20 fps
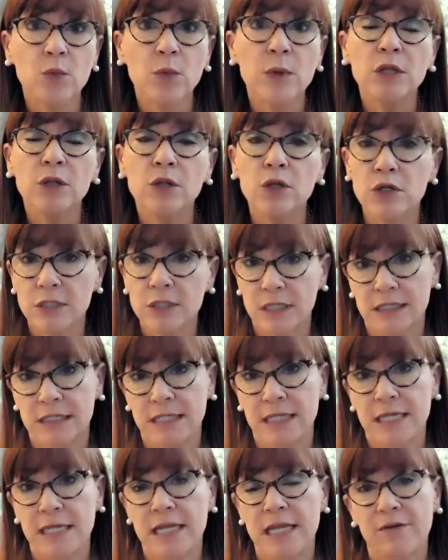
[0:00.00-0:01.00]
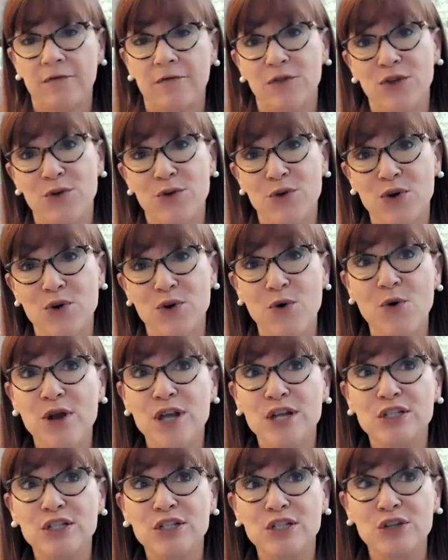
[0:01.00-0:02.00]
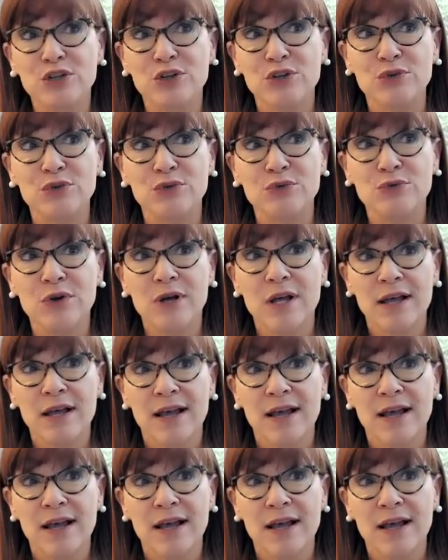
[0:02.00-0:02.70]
We look to see if you are going to